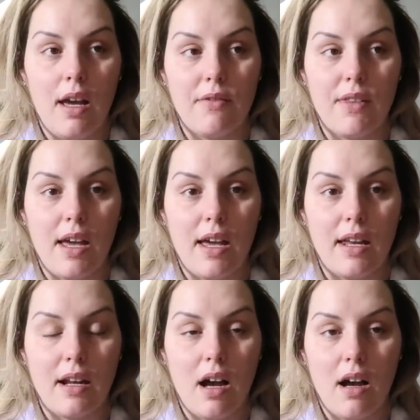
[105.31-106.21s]
And
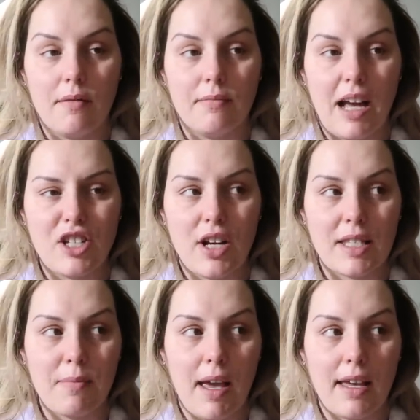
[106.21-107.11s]
then um, I
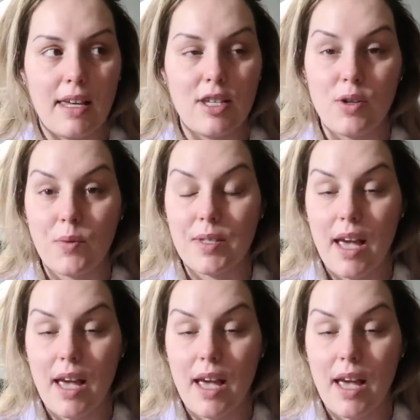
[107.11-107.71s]
checked my ketones